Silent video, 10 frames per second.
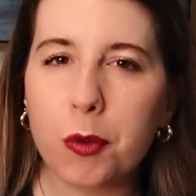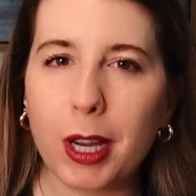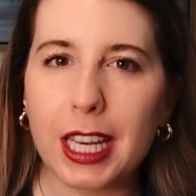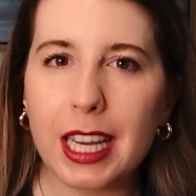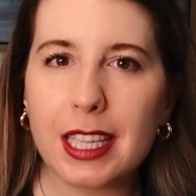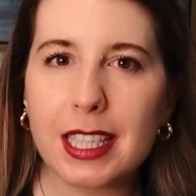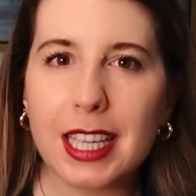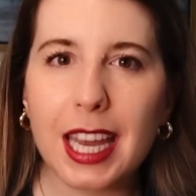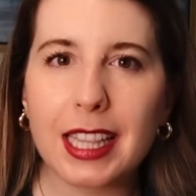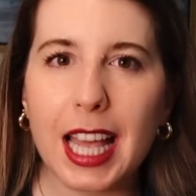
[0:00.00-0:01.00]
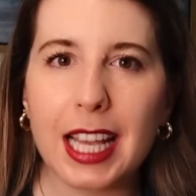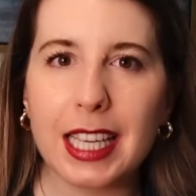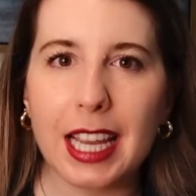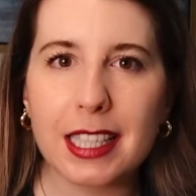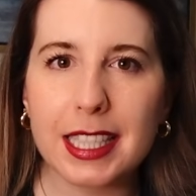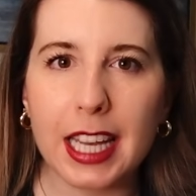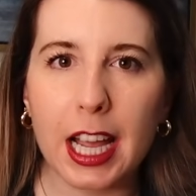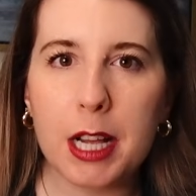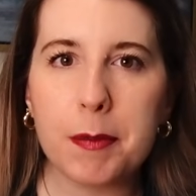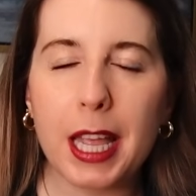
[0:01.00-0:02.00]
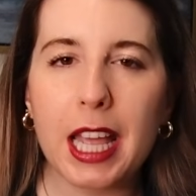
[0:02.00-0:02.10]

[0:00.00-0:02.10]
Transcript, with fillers: ready to take that next step,